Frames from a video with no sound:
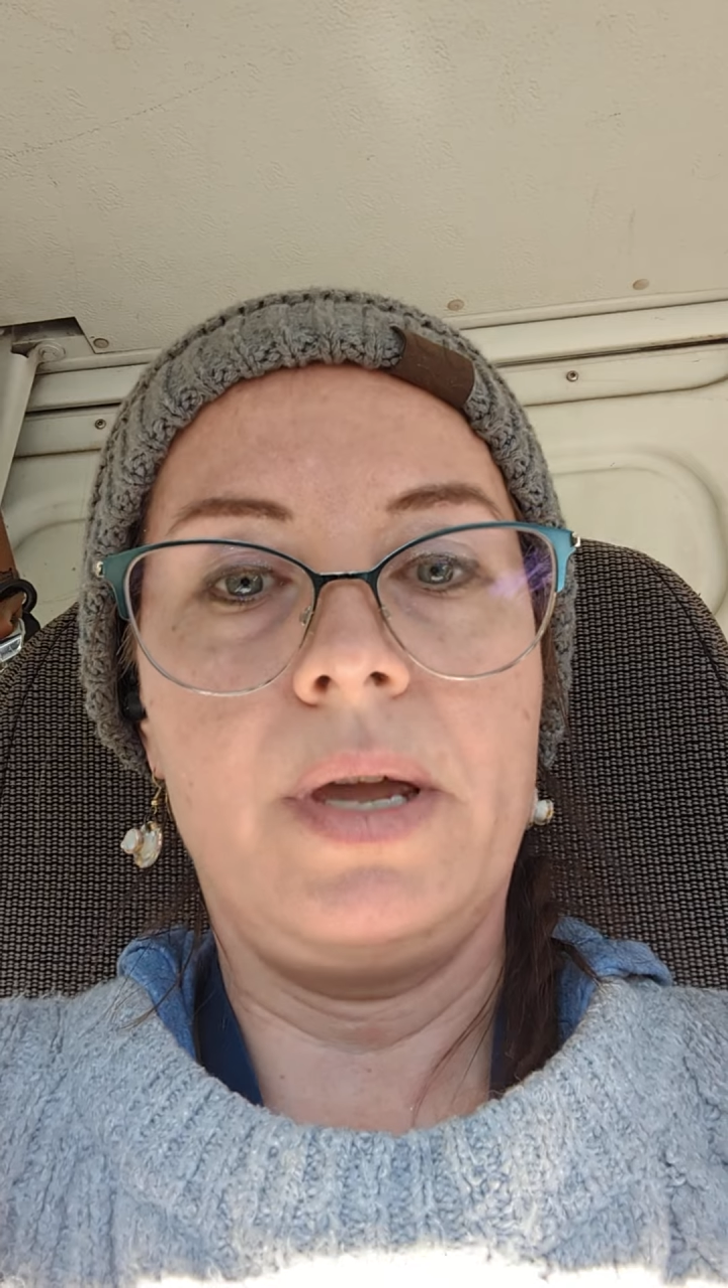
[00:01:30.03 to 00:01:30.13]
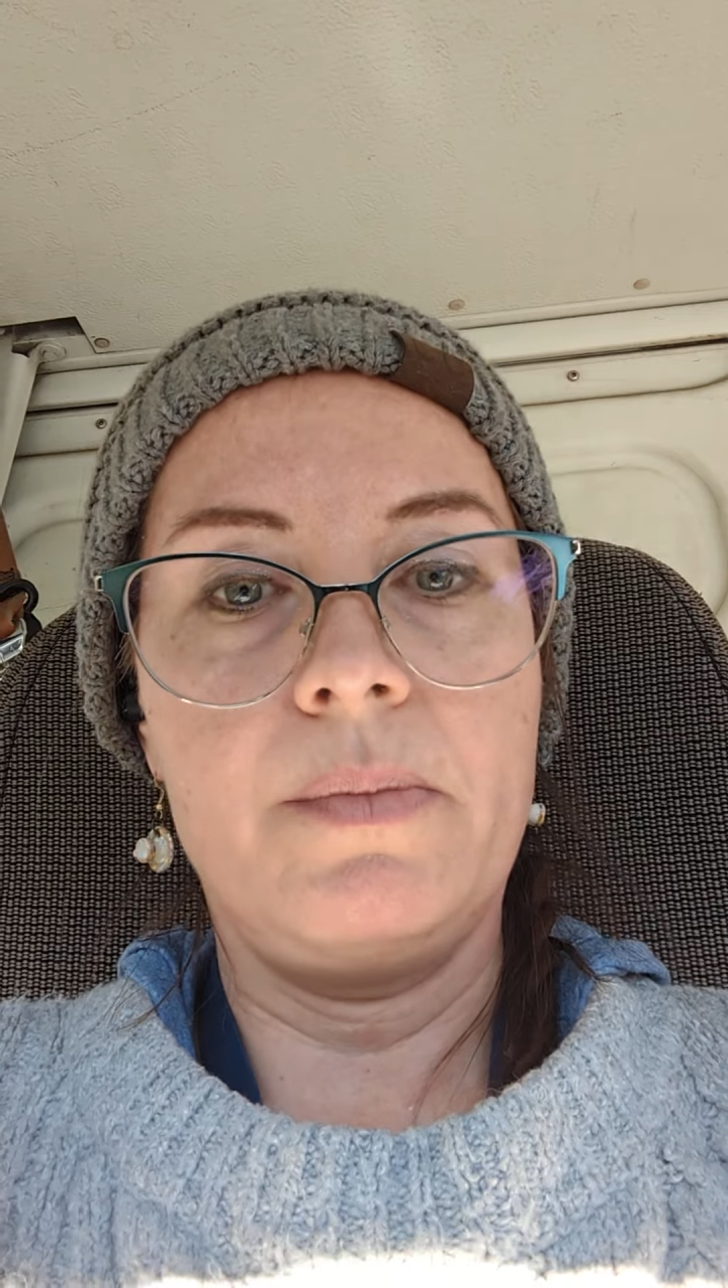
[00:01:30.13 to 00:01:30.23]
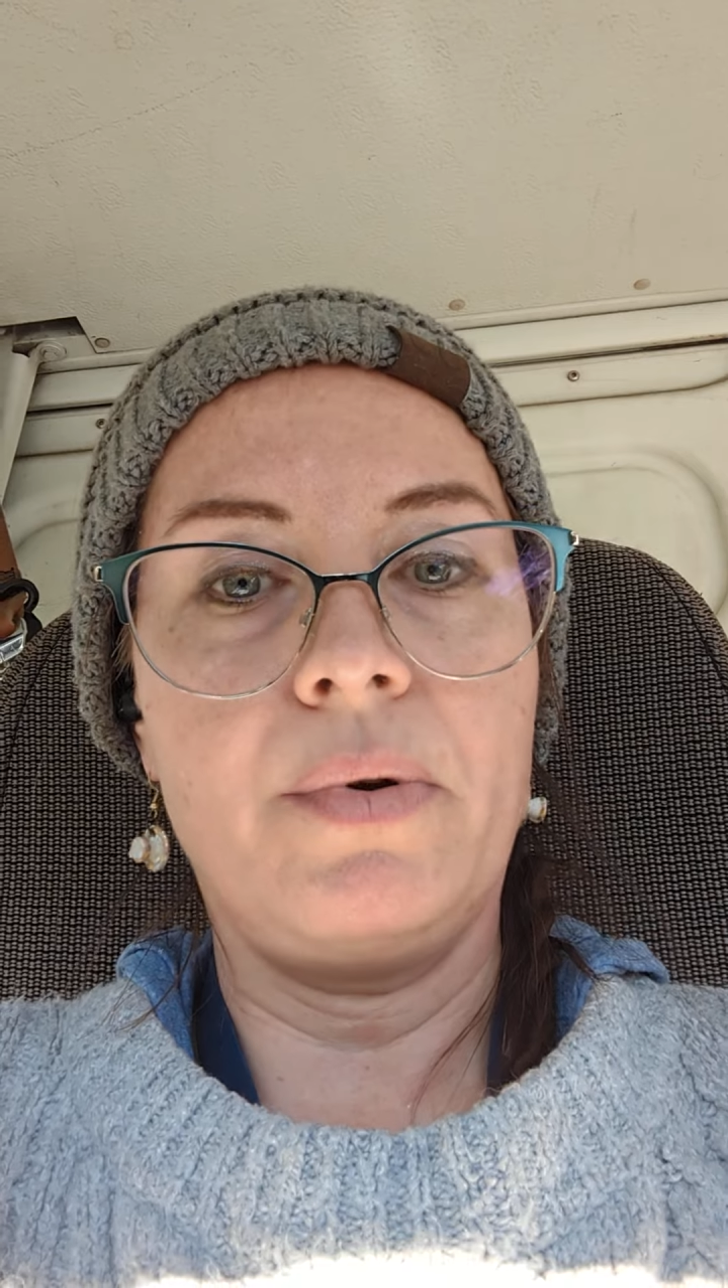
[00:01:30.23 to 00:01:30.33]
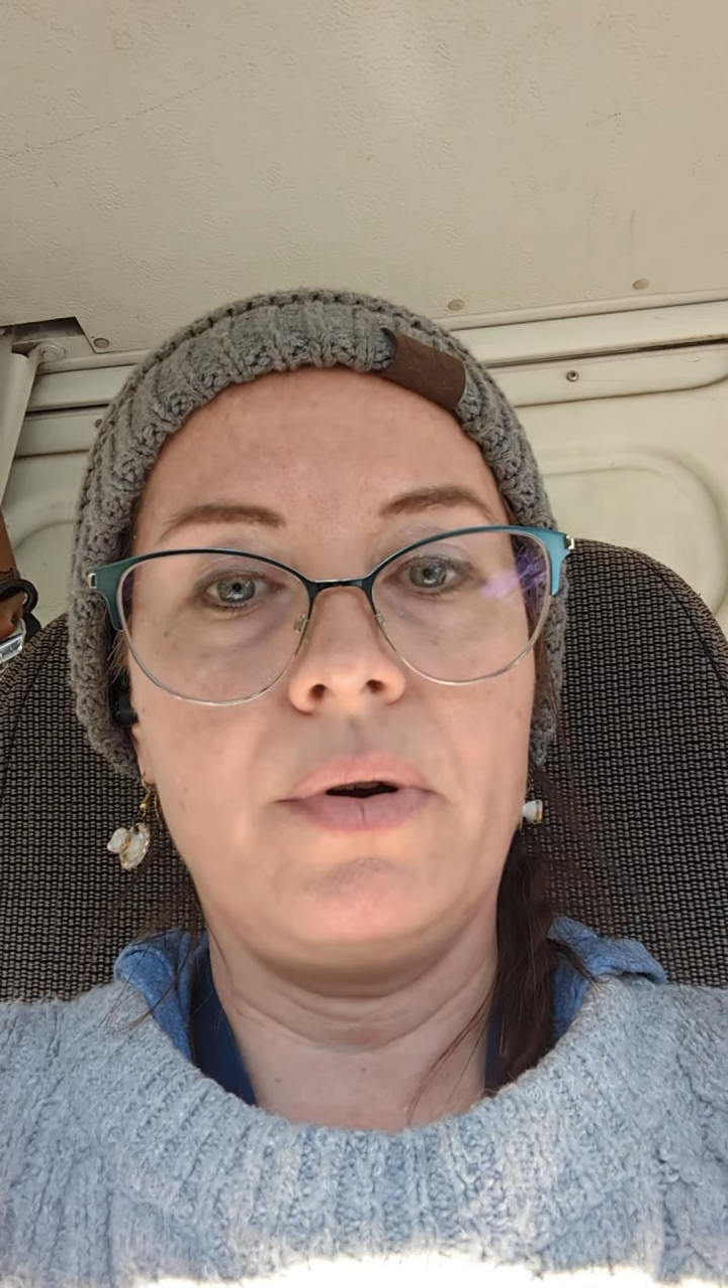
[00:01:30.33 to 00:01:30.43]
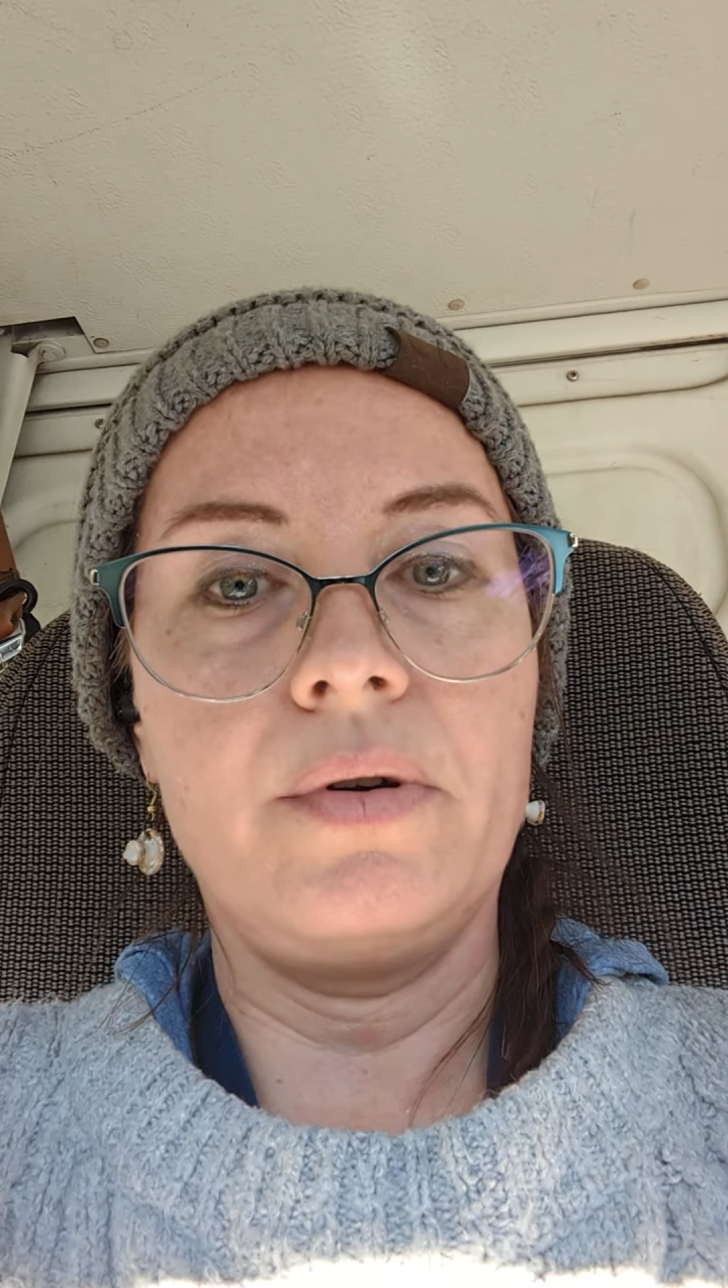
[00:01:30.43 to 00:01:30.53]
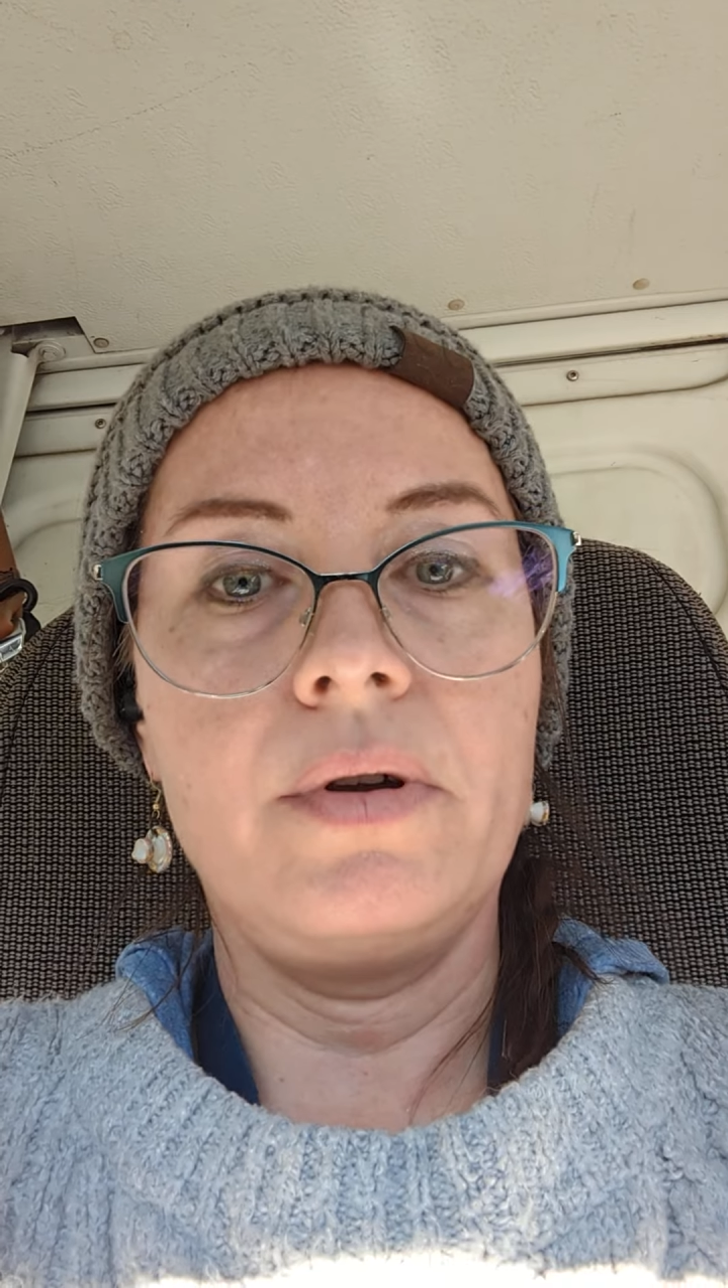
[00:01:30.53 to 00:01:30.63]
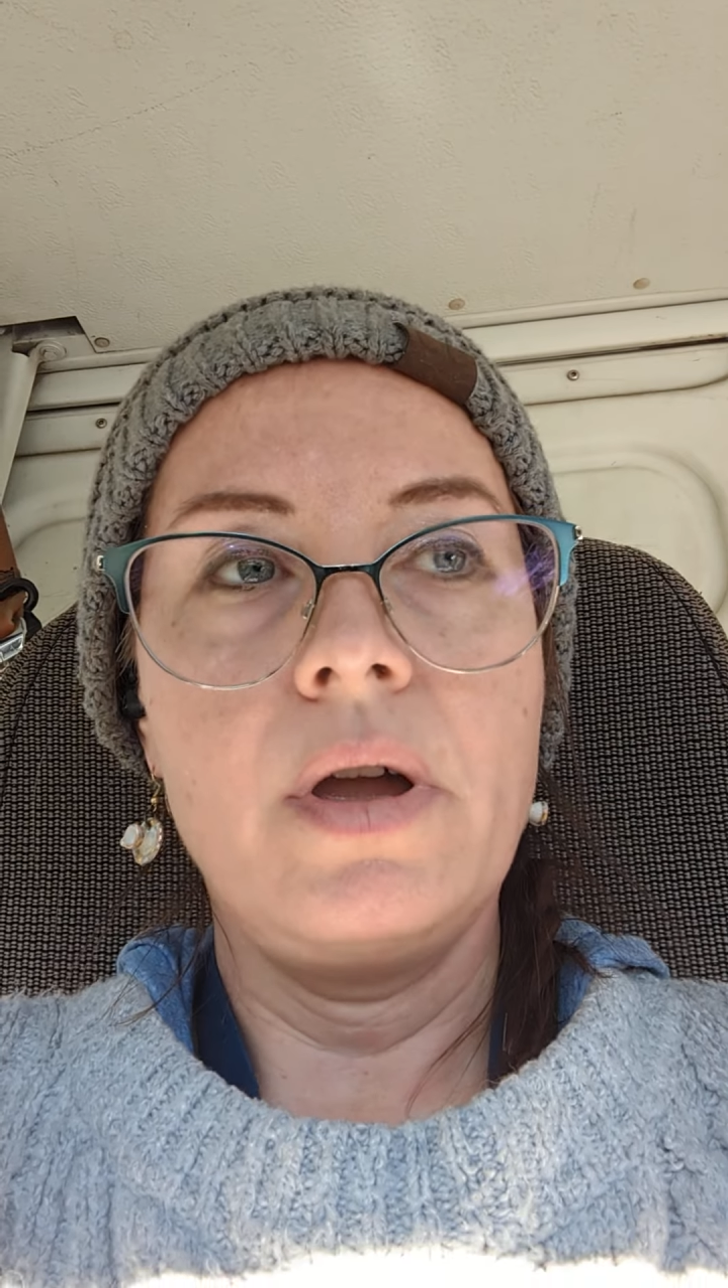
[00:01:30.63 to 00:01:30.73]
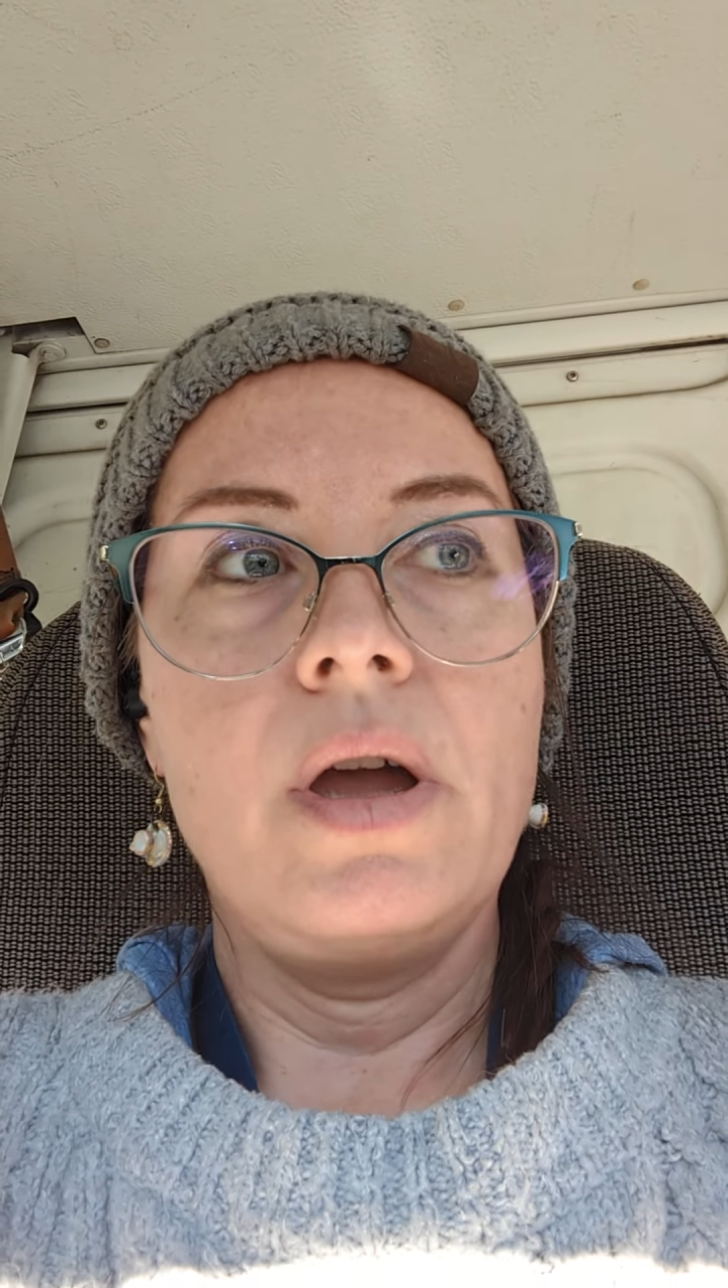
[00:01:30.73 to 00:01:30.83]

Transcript: people